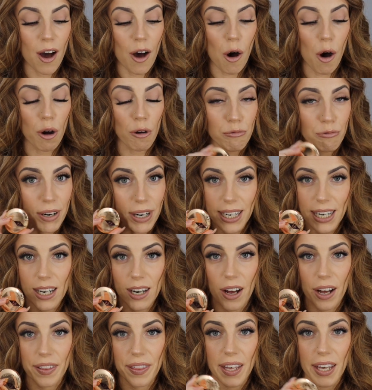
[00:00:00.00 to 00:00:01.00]
I really
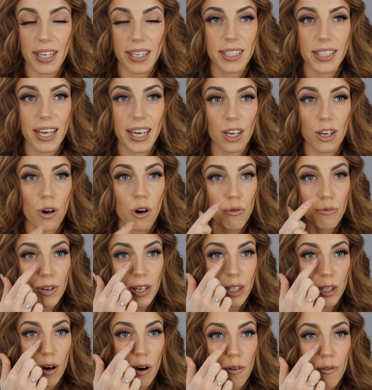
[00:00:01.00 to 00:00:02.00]
like this. It got
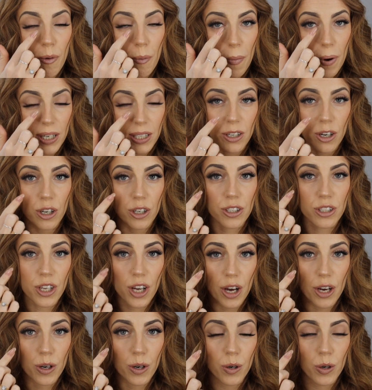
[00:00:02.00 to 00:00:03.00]
rid of my dark
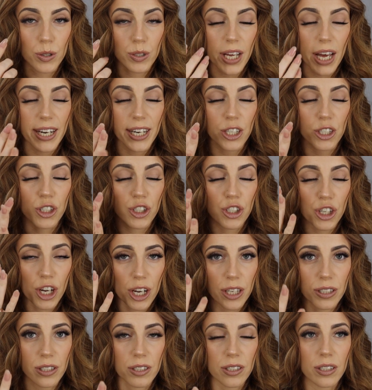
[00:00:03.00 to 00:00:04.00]
circles and it
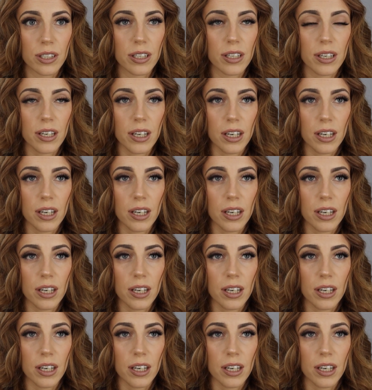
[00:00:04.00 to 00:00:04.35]
just